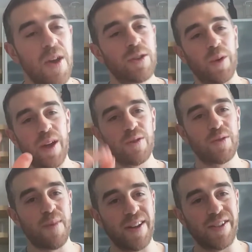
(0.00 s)
So
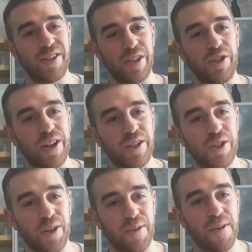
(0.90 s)
here's my
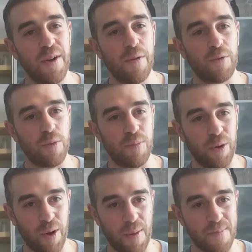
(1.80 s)
suggestion for
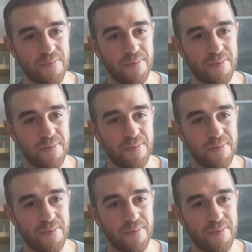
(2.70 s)
Purim.